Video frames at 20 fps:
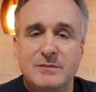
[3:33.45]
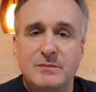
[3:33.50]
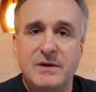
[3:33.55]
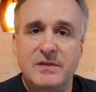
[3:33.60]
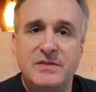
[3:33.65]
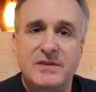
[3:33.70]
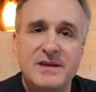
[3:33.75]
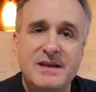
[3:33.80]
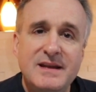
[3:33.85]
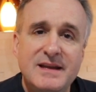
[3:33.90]

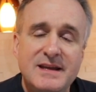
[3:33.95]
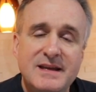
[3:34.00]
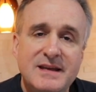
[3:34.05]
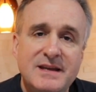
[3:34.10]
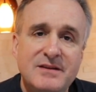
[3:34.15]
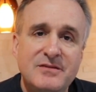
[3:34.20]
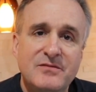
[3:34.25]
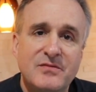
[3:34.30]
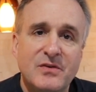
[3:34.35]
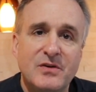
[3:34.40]
But then
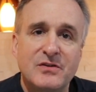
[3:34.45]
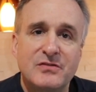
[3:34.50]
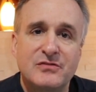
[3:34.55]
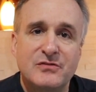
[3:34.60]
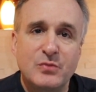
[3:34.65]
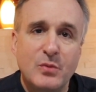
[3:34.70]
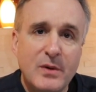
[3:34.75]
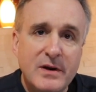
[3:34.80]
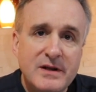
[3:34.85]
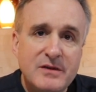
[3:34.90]
in
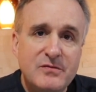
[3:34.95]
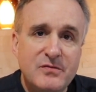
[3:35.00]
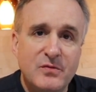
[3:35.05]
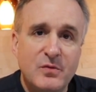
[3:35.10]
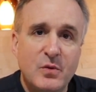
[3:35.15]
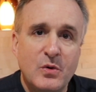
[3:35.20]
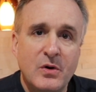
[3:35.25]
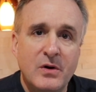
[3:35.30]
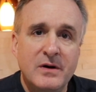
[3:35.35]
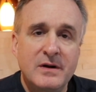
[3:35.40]
verse
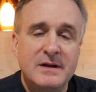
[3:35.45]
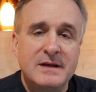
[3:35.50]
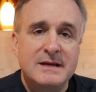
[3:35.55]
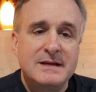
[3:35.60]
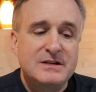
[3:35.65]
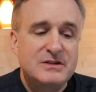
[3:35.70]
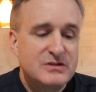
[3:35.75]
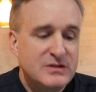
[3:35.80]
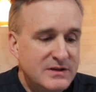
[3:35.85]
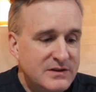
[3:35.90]
24,
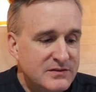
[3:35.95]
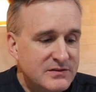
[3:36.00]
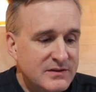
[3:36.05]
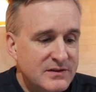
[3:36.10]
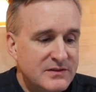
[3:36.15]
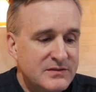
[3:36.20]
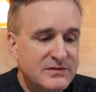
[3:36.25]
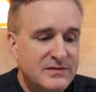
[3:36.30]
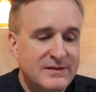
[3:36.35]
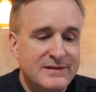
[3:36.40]

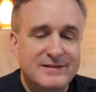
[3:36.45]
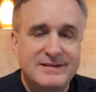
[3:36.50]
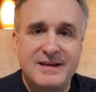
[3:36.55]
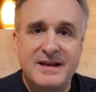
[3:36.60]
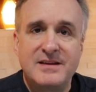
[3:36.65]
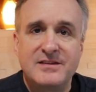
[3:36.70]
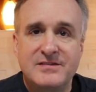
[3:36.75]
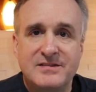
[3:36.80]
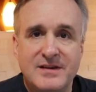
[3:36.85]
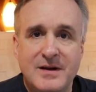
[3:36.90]
Jesus
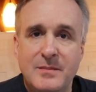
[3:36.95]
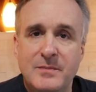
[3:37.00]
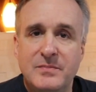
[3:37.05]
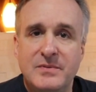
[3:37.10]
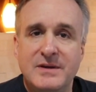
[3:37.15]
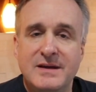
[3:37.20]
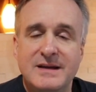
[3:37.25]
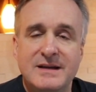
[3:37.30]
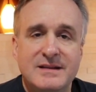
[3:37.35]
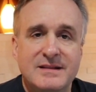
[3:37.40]
says
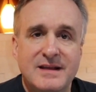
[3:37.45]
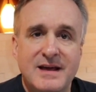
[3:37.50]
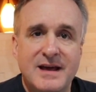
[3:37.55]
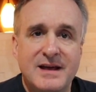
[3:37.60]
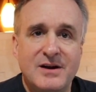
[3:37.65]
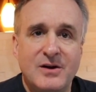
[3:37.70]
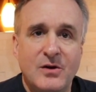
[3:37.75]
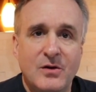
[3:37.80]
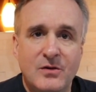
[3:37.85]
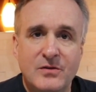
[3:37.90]
something
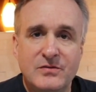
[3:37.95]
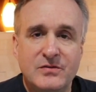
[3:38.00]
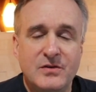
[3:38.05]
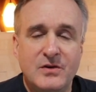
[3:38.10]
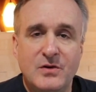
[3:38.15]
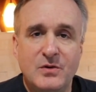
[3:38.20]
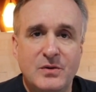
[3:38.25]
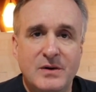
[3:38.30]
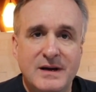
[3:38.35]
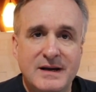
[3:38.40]
that
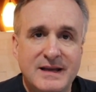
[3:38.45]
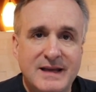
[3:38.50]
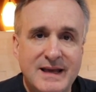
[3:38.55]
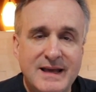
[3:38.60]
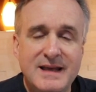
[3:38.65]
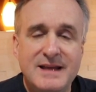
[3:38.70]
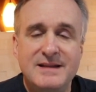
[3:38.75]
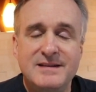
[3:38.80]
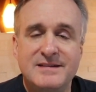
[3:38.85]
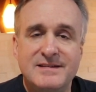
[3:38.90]
also,
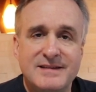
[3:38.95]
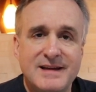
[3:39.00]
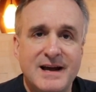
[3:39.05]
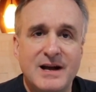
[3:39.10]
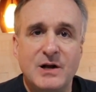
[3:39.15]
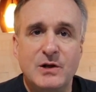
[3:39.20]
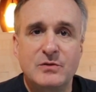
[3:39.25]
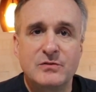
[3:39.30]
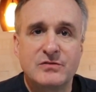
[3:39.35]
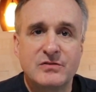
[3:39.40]
again,
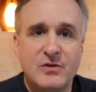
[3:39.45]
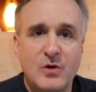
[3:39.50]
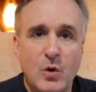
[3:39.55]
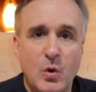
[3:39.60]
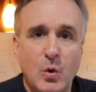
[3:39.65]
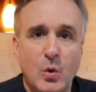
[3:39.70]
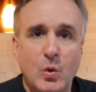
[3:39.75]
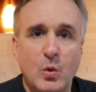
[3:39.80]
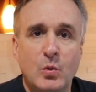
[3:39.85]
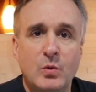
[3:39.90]
sounds
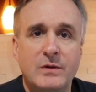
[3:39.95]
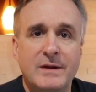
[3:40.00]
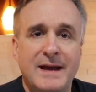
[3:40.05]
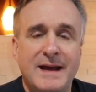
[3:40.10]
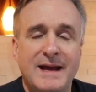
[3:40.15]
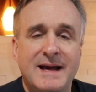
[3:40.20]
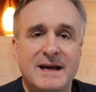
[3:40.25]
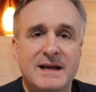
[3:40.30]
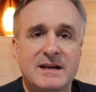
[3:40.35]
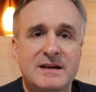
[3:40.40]
cold
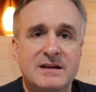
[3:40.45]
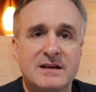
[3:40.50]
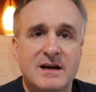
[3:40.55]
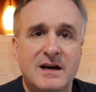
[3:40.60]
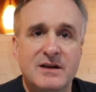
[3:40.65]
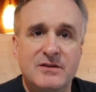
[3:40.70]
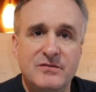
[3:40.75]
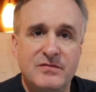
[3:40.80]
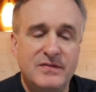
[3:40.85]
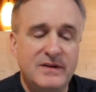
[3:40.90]
and
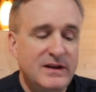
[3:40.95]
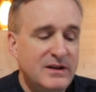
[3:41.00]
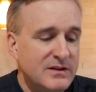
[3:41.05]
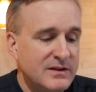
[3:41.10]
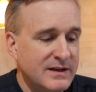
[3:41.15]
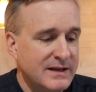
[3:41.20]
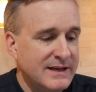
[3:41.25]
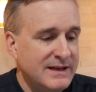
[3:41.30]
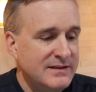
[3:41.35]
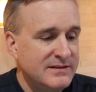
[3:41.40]

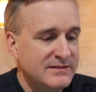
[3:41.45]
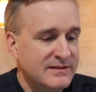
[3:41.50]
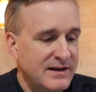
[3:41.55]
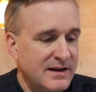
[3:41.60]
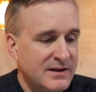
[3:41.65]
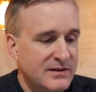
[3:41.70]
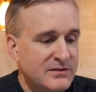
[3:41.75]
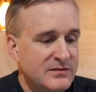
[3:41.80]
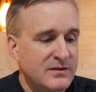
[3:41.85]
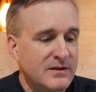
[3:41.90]
unfeeling. He
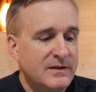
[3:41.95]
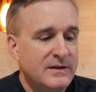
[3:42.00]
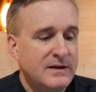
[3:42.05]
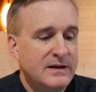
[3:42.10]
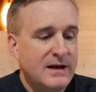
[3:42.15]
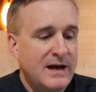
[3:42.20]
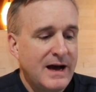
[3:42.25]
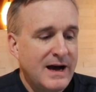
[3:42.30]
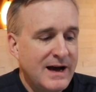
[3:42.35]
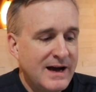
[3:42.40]
says,
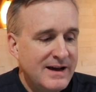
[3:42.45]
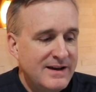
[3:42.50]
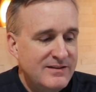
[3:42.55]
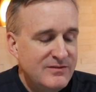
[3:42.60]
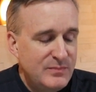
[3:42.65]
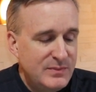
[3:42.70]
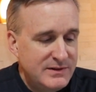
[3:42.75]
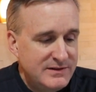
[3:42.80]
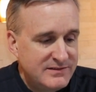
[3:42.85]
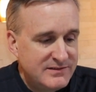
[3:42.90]

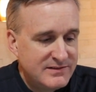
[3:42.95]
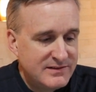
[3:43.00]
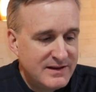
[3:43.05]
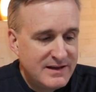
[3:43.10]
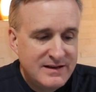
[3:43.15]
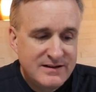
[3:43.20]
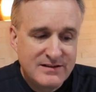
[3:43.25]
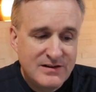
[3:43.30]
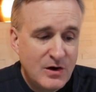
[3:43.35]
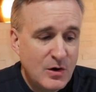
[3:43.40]
I've been
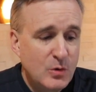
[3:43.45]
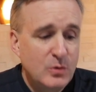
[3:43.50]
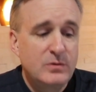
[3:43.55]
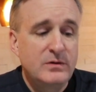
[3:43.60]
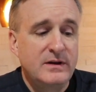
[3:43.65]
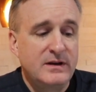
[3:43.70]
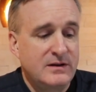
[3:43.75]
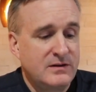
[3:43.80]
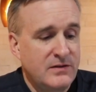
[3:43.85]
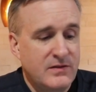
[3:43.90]
sent
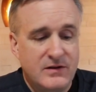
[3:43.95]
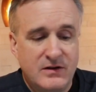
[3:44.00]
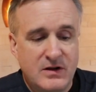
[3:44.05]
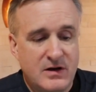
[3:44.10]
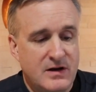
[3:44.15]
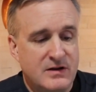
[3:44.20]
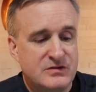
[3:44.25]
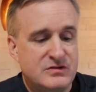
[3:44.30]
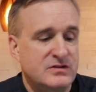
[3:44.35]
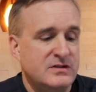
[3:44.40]
only to the
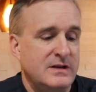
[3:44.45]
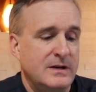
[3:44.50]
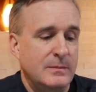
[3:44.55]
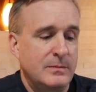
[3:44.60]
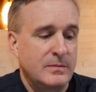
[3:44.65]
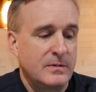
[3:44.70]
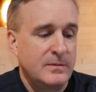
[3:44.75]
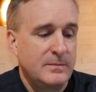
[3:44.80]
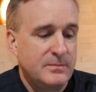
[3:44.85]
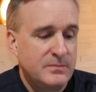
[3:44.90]
lost
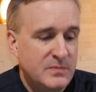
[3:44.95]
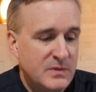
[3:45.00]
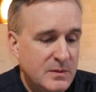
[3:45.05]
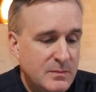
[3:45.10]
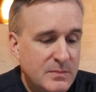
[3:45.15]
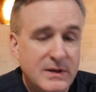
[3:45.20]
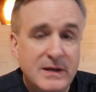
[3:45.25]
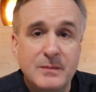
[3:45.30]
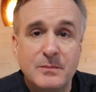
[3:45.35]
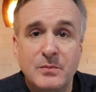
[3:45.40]
sheep,
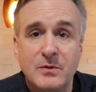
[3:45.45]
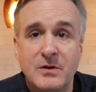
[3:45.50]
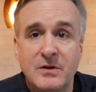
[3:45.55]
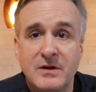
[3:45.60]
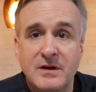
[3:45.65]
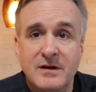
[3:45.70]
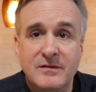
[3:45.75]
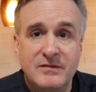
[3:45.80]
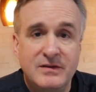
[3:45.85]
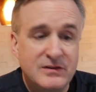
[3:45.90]
the
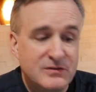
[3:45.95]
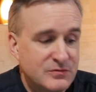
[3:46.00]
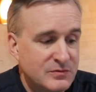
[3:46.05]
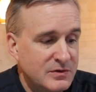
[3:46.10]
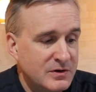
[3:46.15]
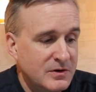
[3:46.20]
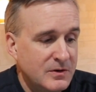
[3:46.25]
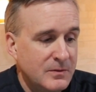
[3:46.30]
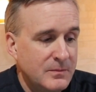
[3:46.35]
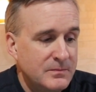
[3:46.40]
people of
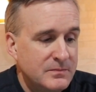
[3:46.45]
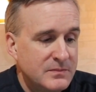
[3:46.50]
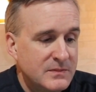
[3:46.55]
Israel.